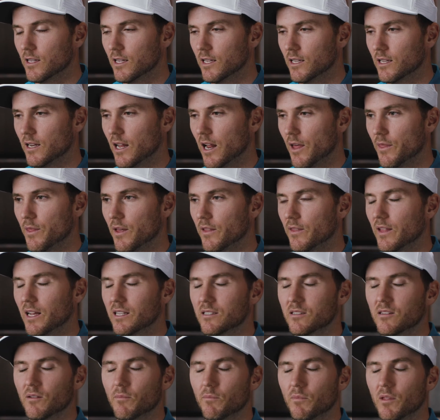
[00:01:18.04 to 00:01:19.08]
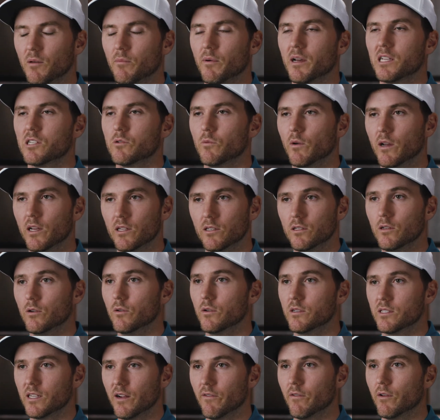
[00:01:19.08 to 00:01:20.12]
And I think that's the best way to do
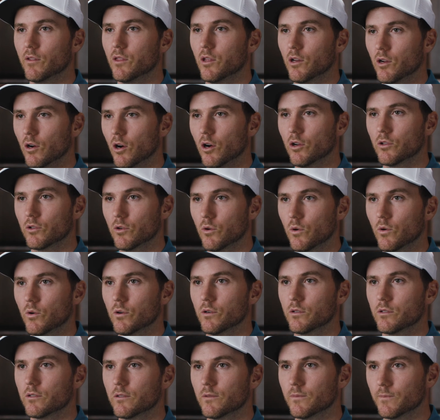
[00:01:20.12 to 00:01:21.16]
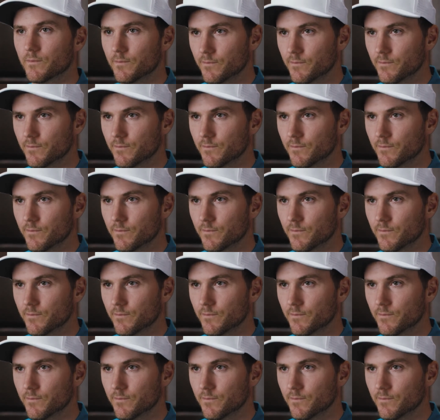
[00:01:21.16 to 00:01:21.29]
is everything on course.